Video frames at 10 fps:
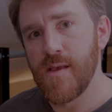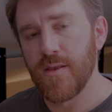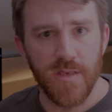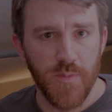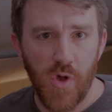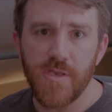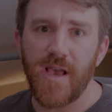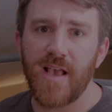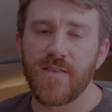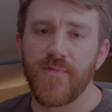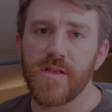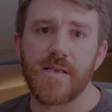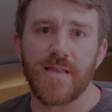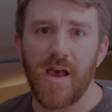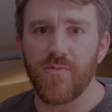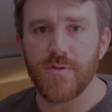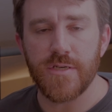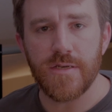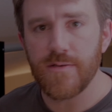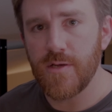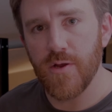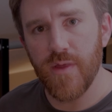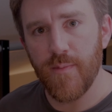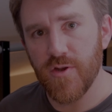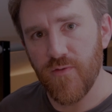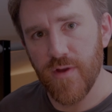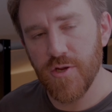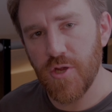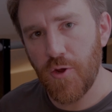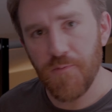The small size of it is not really, that much of an issue.